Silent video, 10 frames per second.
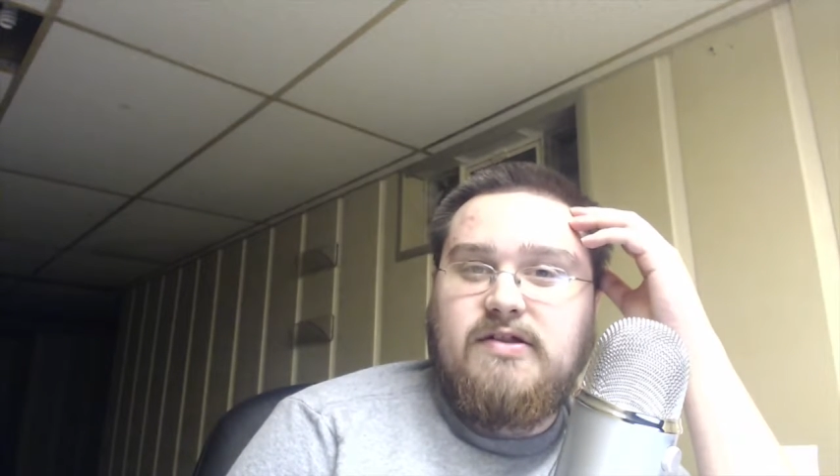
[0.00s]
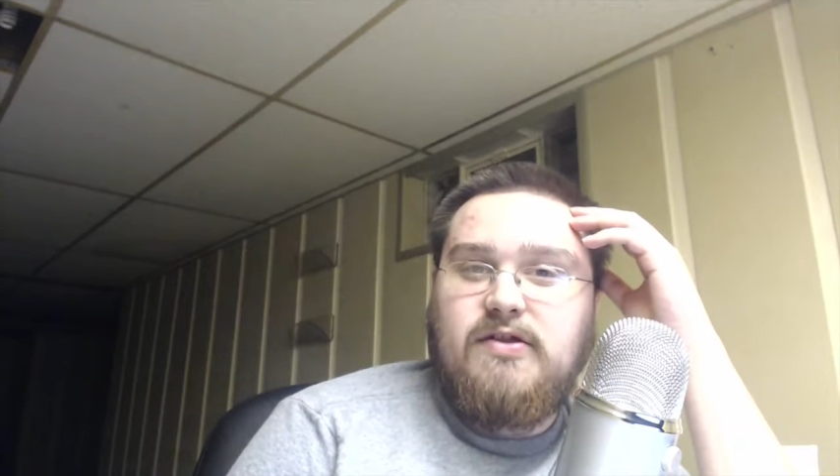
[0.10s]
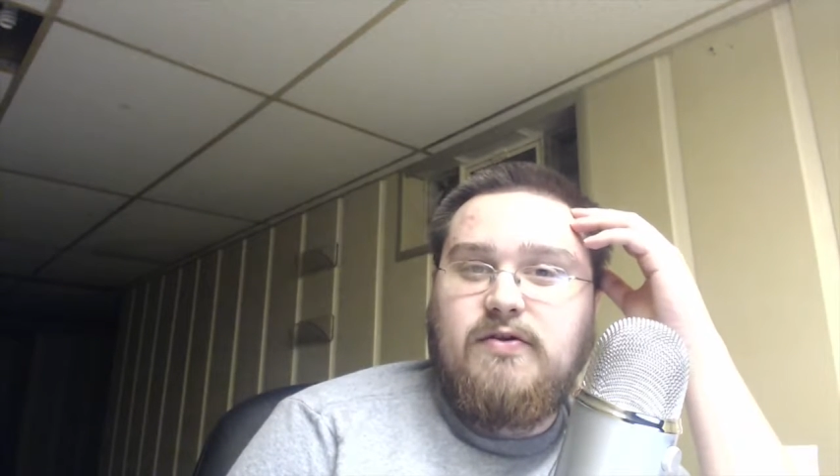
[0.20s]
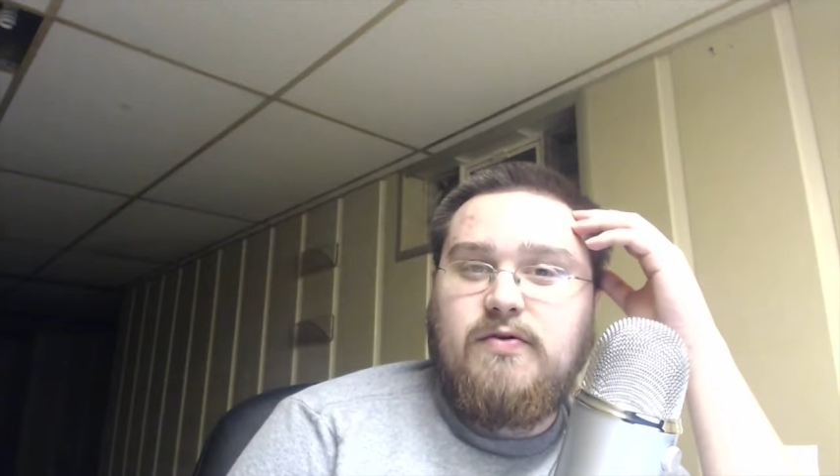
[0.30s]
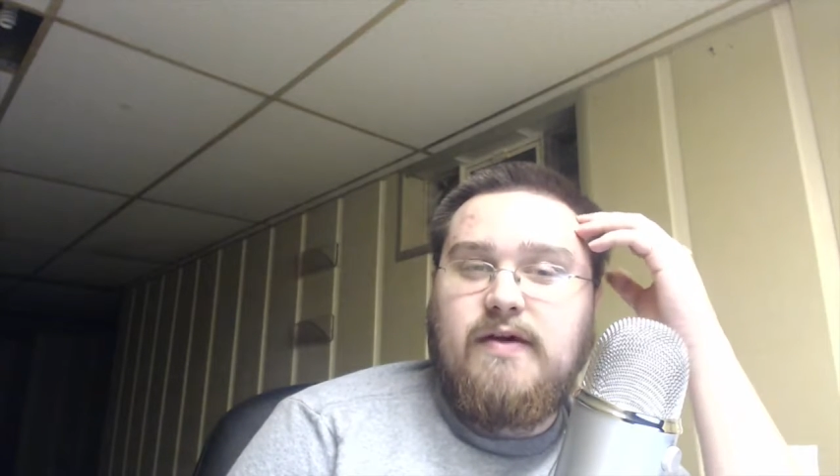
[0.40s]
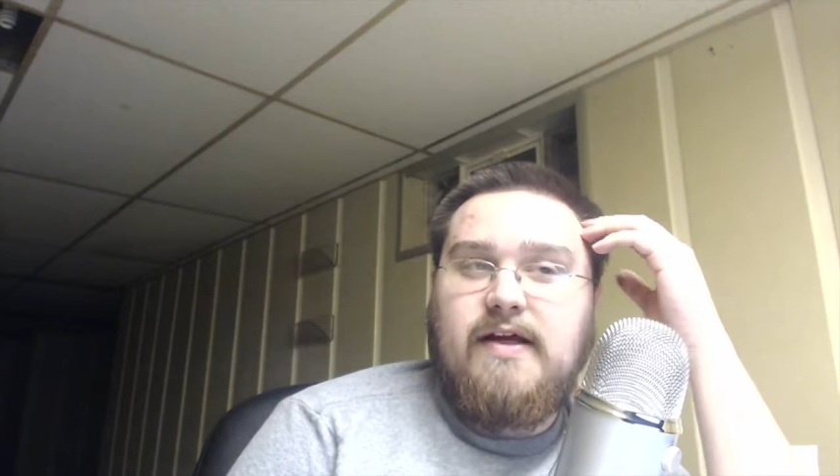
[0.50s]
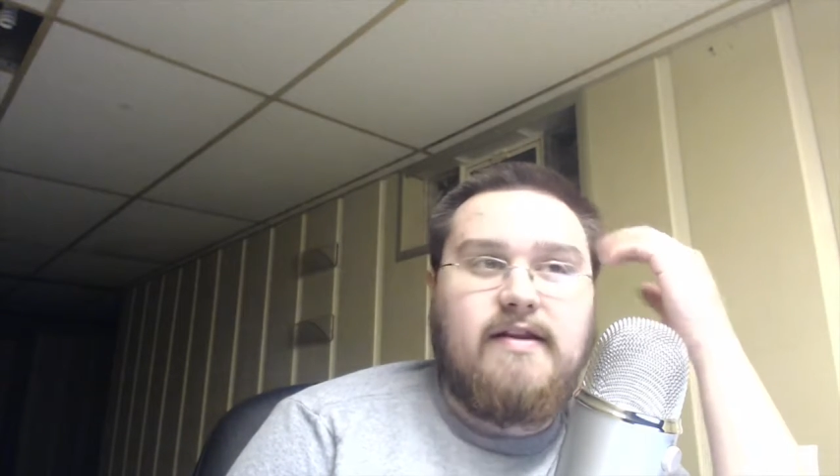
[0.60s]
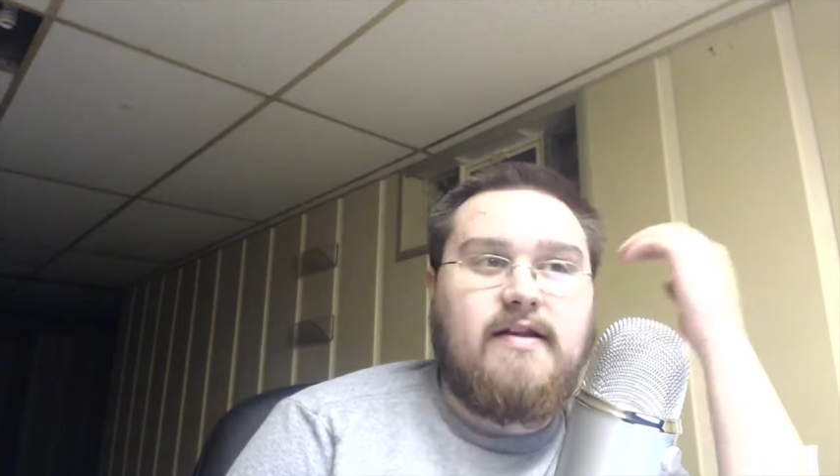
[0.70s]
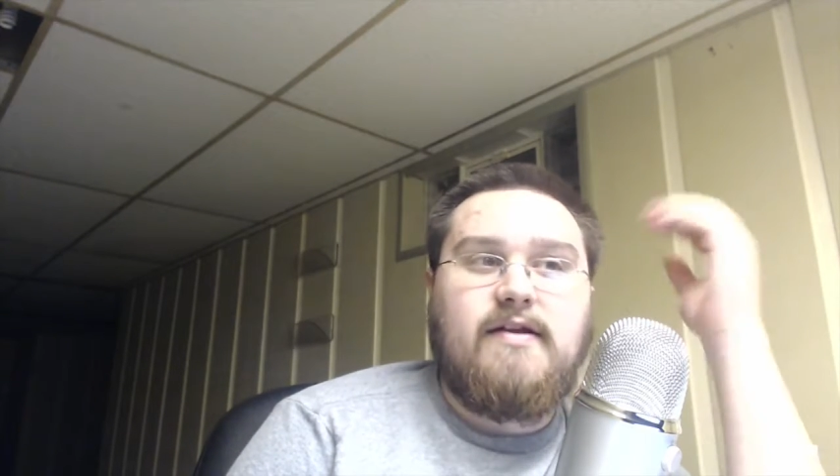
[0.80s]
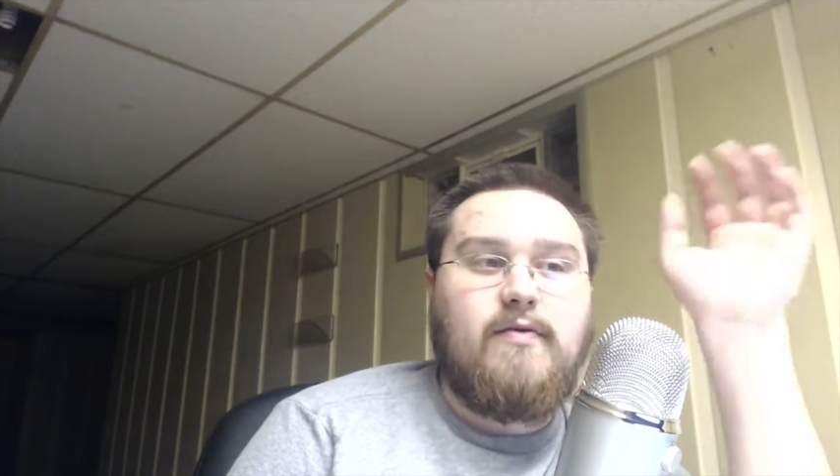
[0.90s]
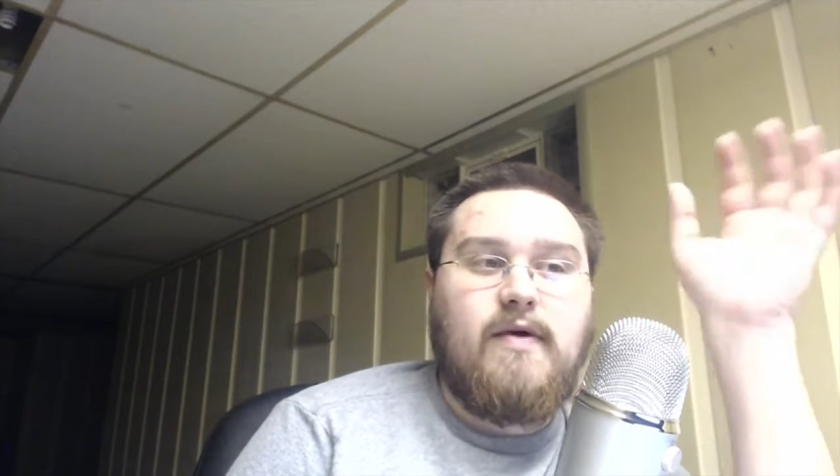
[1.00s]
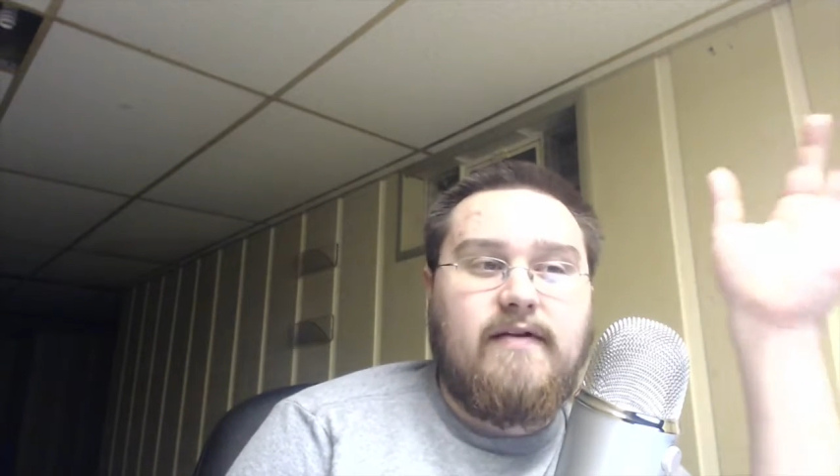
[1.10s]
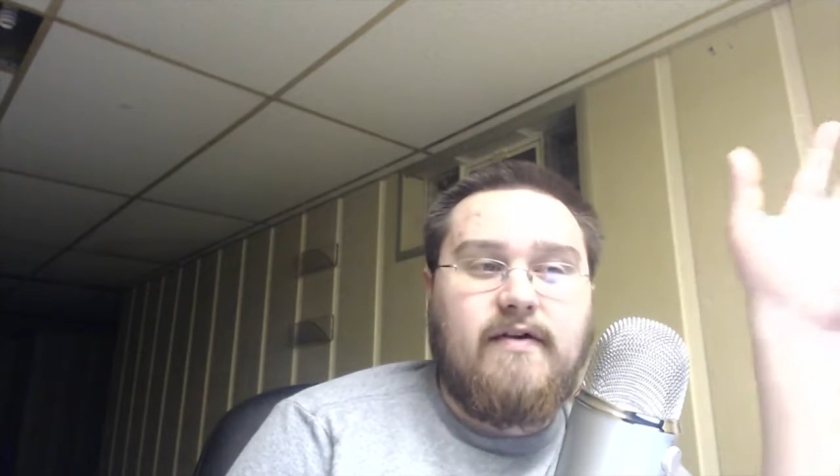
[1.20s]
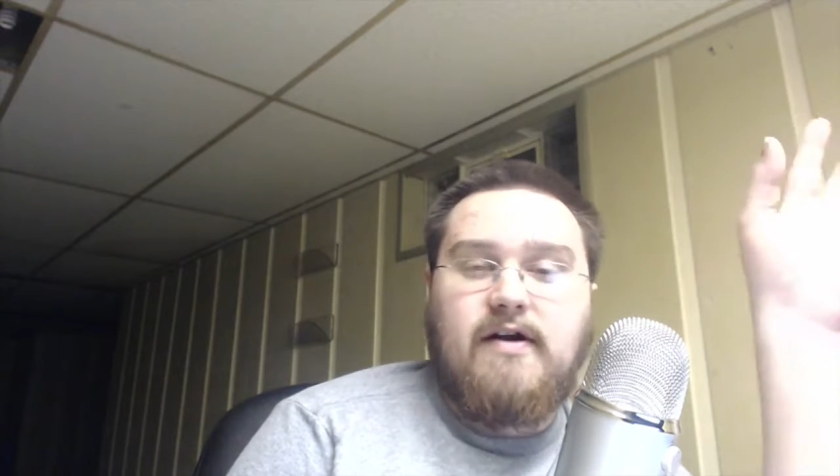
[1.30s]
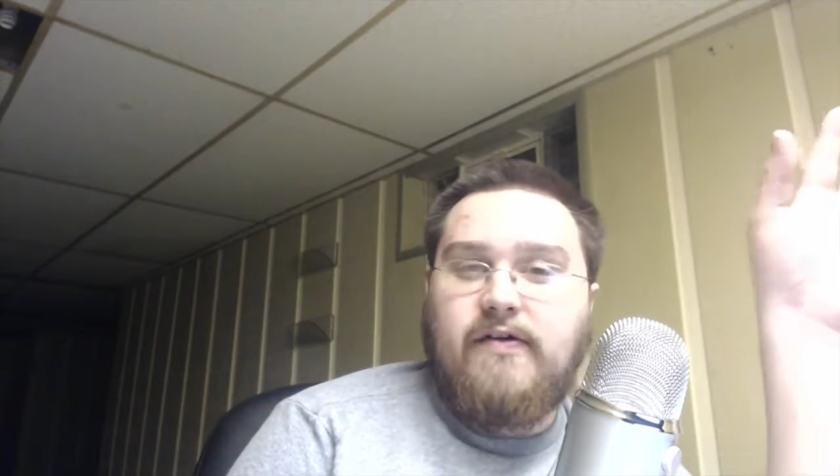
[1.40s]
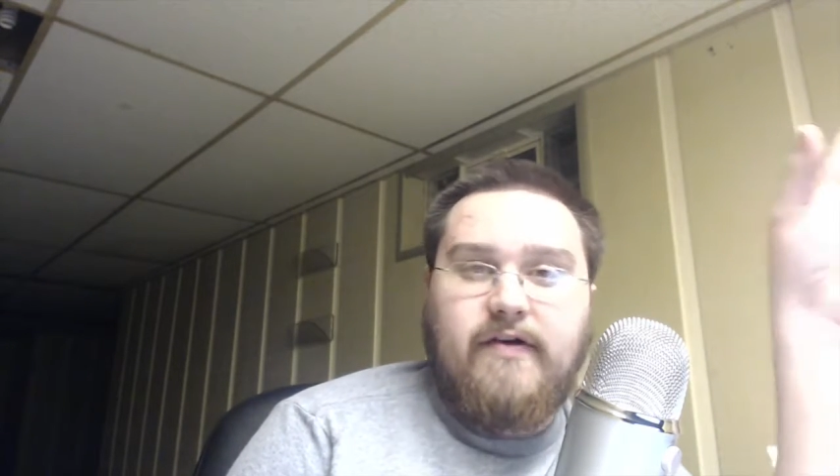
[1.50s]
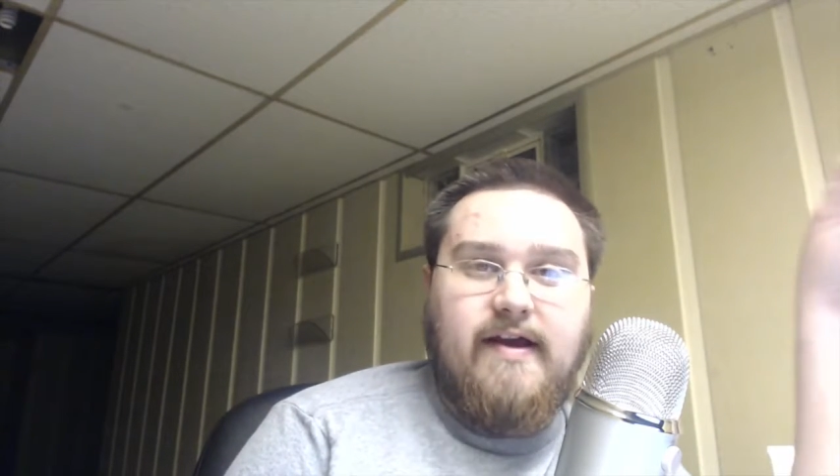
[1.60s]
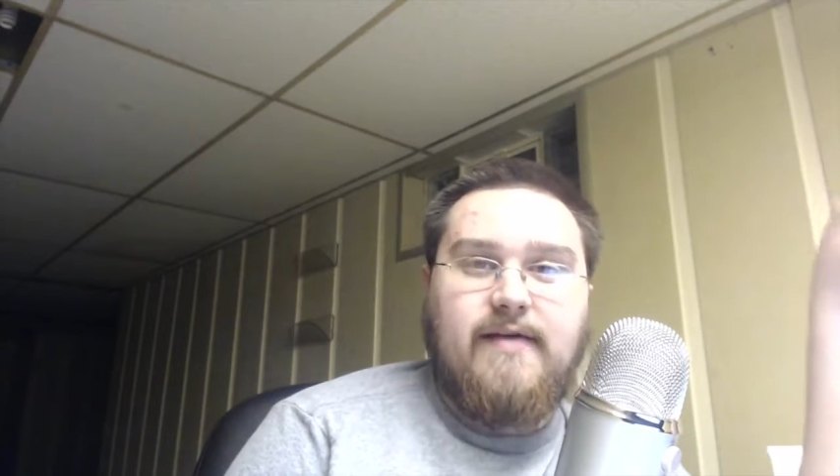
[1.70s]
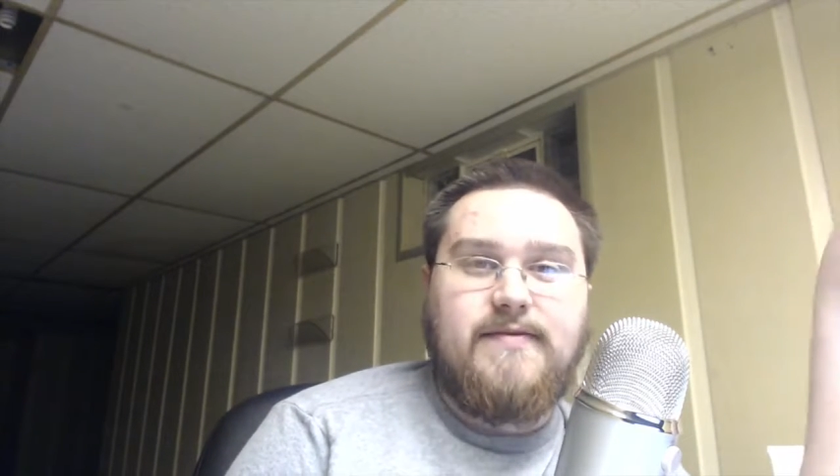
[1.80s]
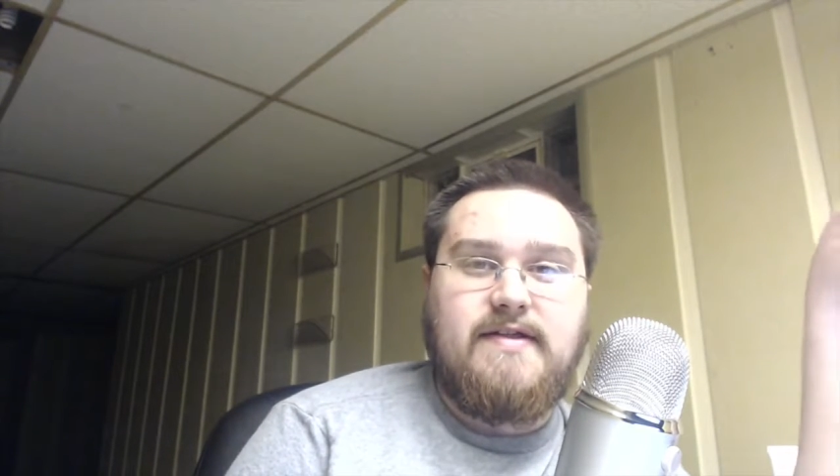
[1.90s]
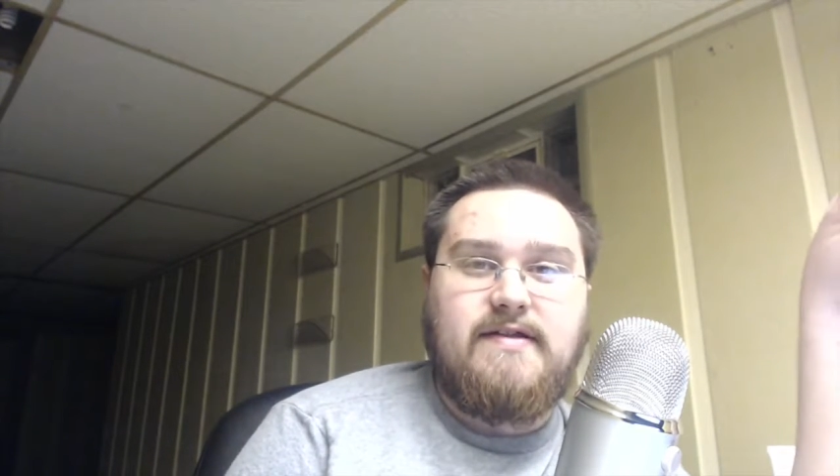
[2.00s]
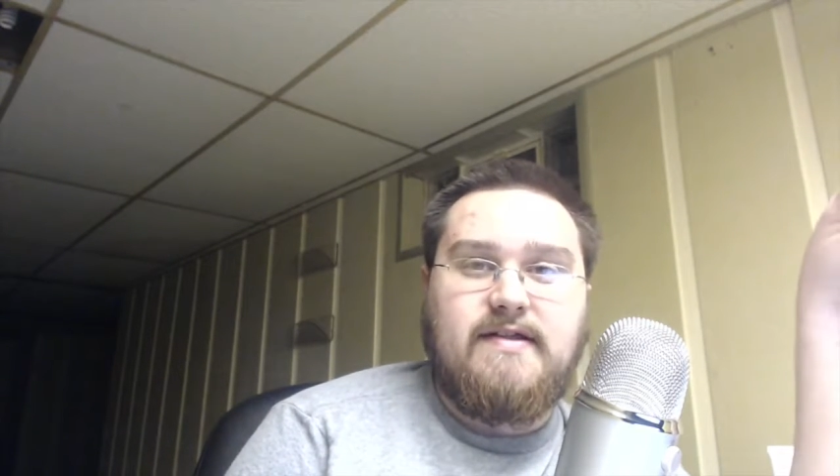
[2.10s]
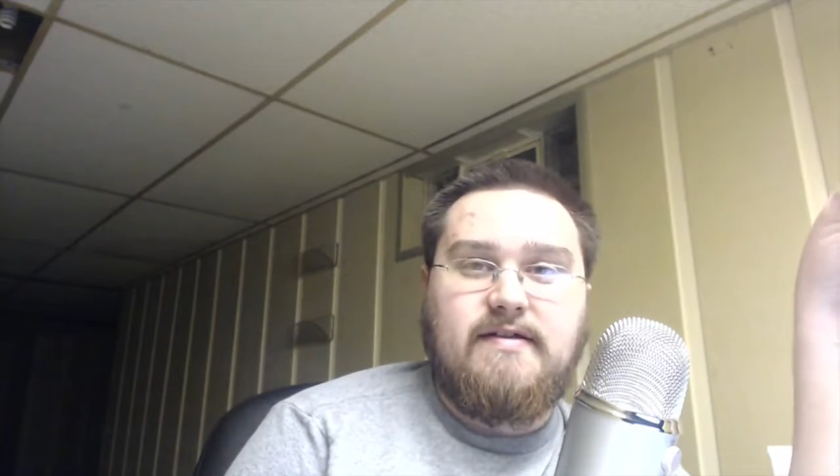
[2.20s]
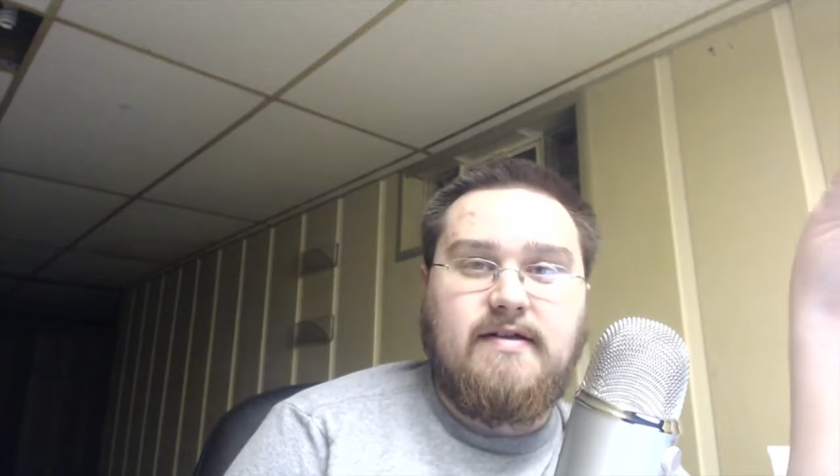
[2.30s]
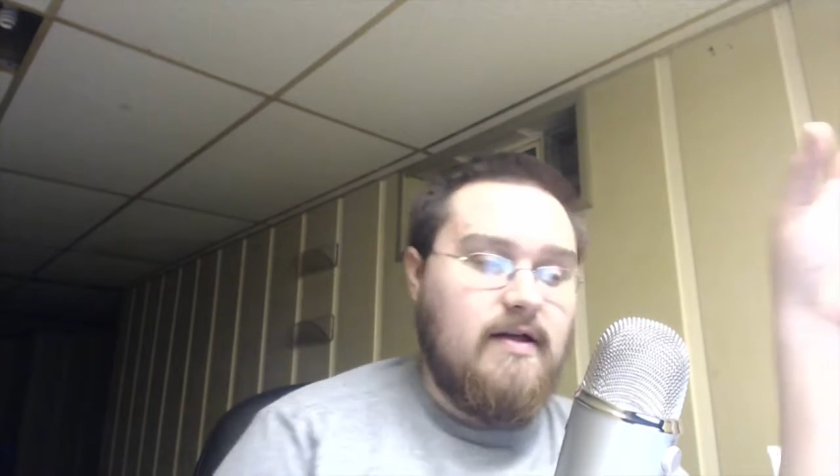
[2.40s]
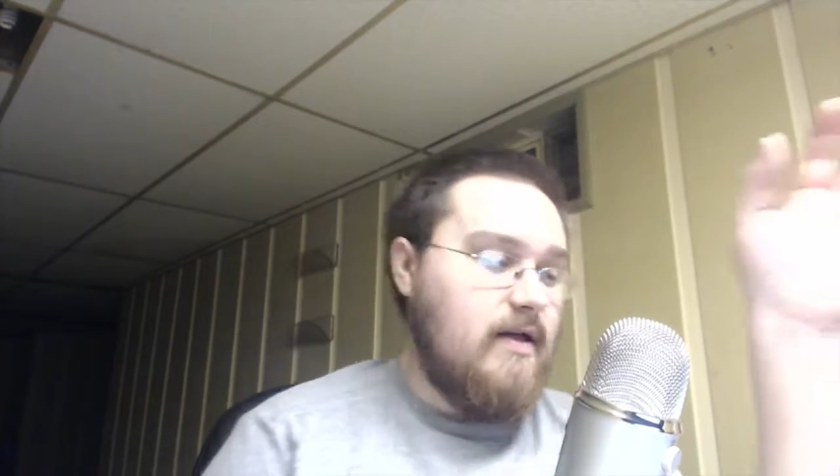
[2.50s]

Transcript: 2 and the whatever other games he's in.